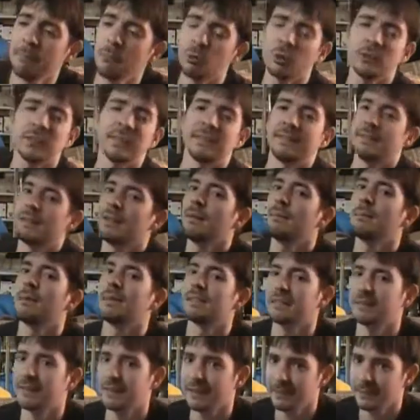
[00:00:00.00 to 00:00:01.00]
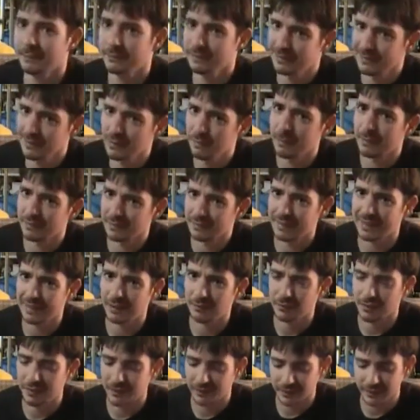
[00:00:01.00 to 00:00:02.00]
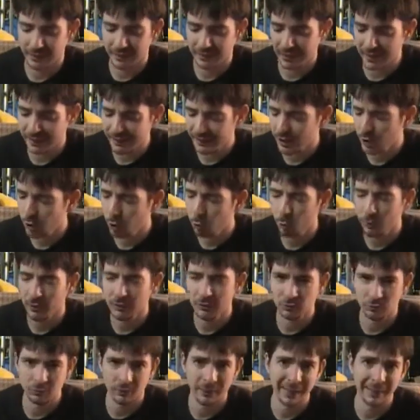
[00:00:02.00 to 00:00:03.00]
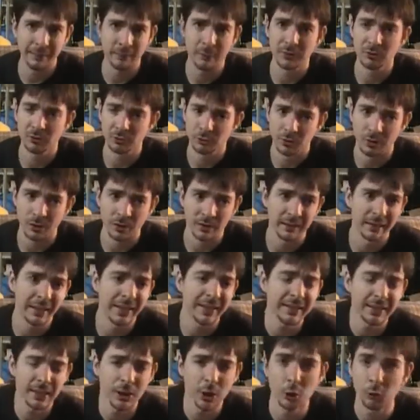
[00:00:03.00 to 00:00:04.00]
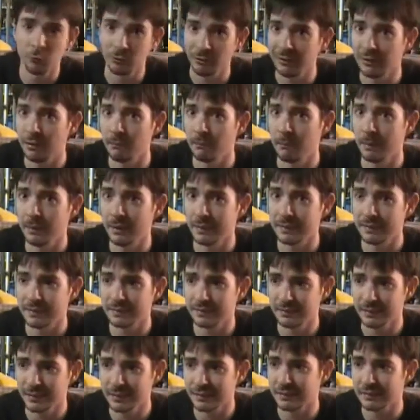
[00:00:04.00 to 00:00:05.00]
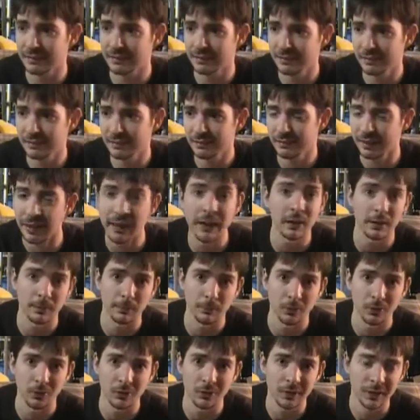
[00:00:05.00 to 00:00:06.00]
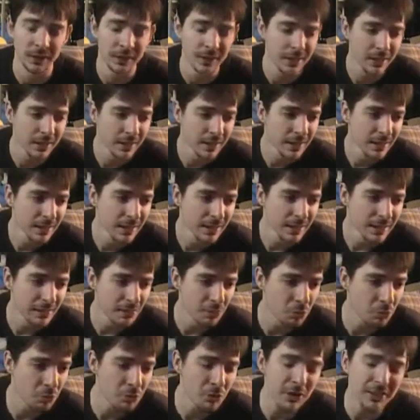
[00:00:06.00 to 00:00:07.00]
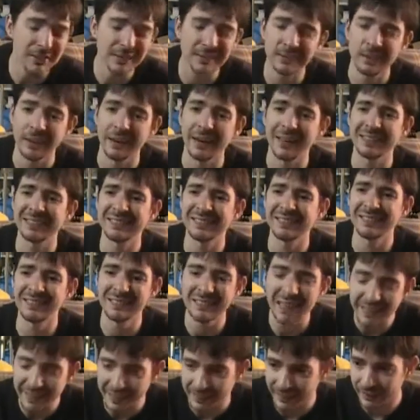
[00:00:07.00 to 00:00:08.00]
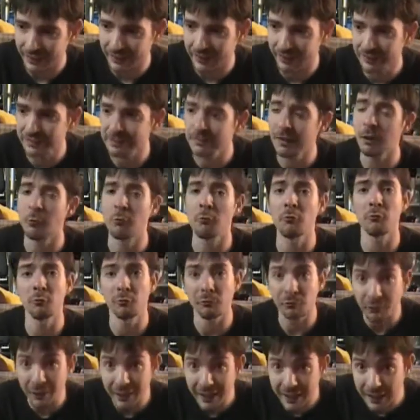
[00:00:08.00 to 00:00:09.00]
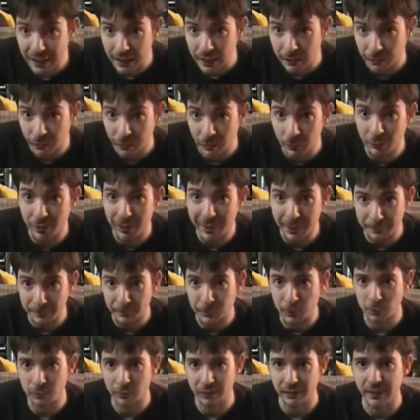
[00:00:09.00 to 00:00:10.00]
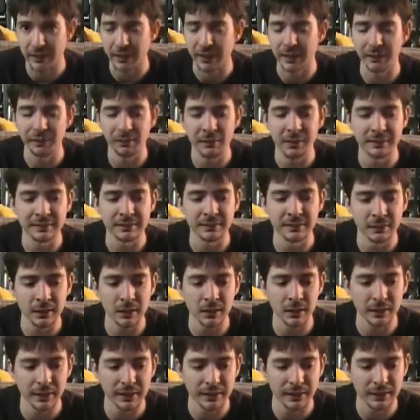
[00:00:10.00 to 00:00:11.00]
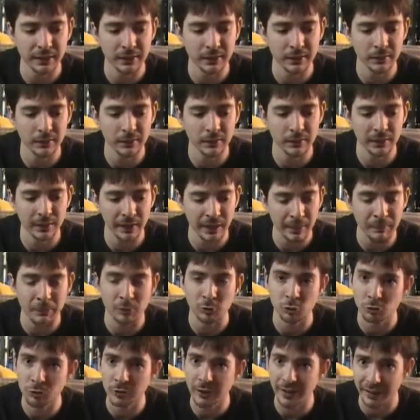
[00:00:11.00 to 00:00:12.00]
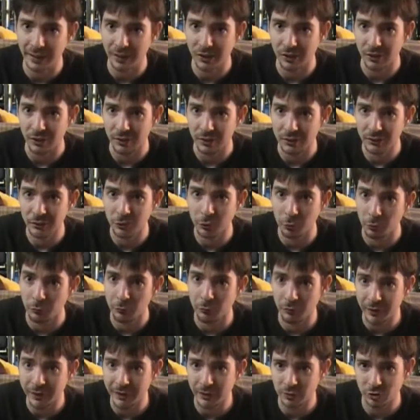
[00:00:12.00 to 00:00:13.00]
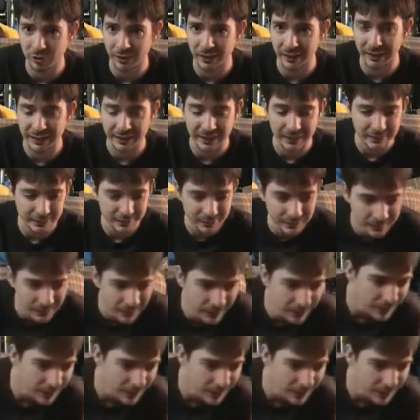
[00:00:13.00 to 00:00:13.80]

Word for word: more cinema cinema savvy, and I know what's right, what's wrong, and I know Phantom Menace is terrible. There's not a second, there's not a frame of that movie that's not a betrayal to the franchise.